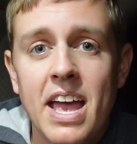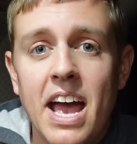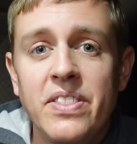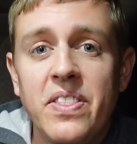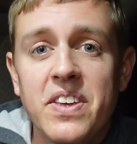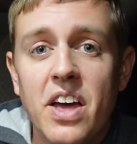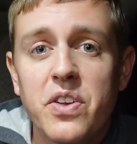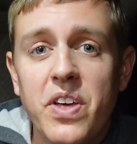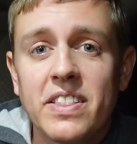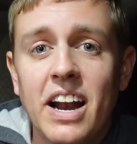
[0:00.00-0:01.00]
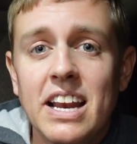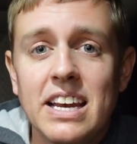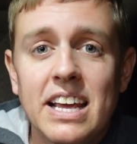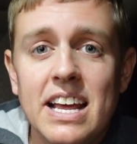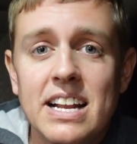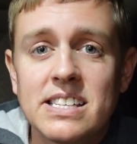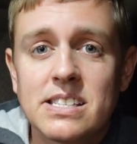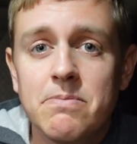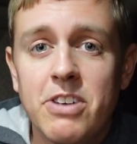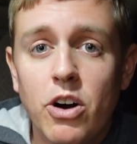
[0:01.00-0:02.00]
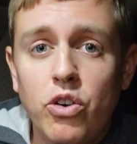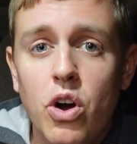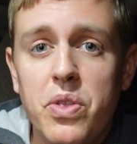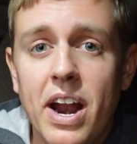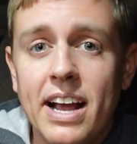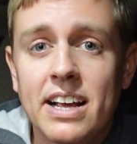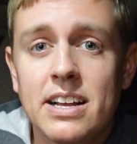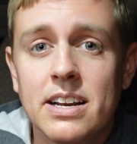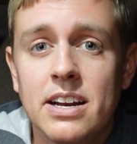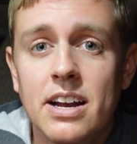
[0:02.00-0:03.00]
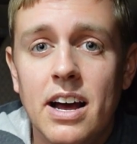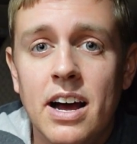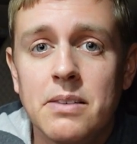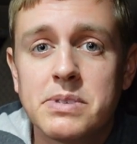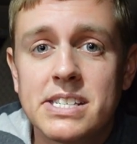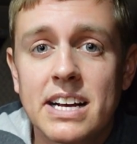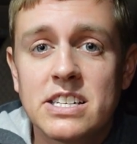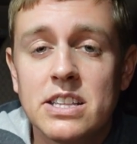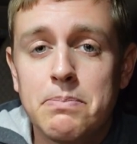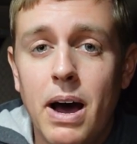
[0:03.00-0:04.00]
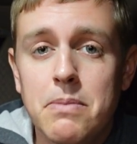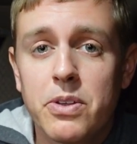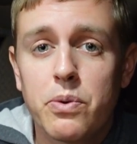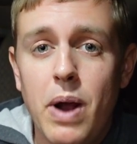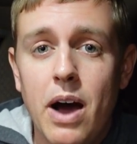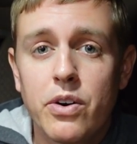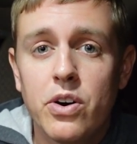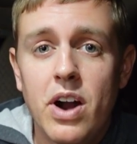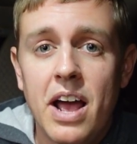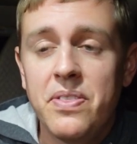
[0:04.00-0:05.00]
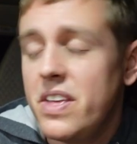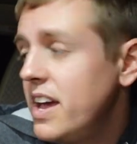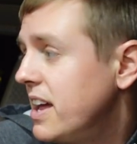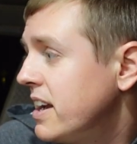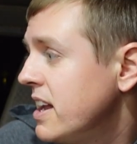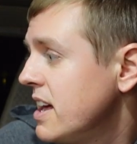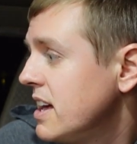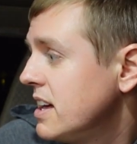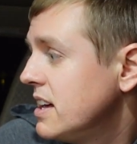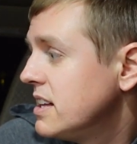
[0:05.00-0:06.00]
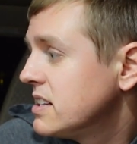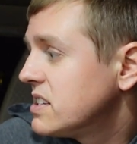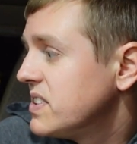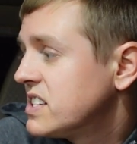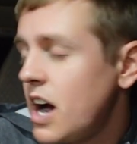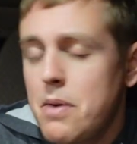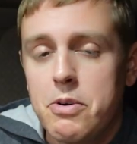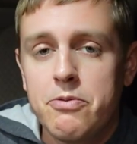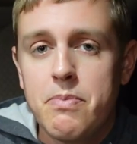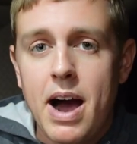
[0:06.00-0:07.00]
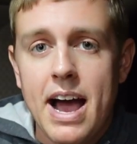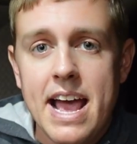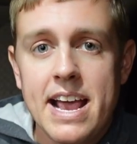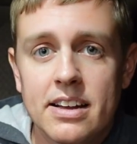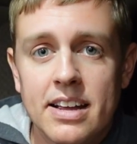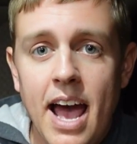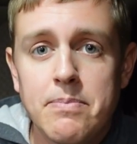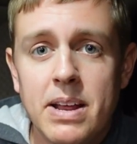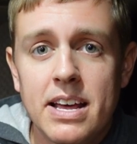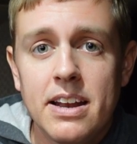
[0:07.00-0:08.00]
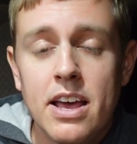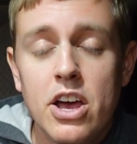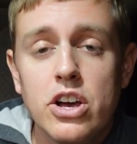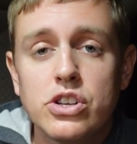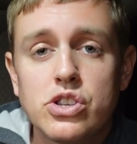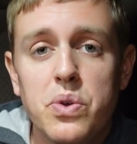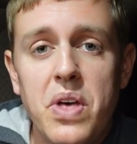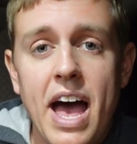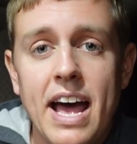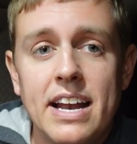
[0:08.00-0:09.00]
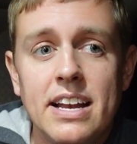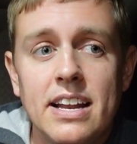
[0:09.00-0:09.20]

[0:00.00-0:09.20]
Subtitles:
And then the other thing that I need to get is some Velcro that I can stick to the bottom of the router and then to the top of my cabinet so that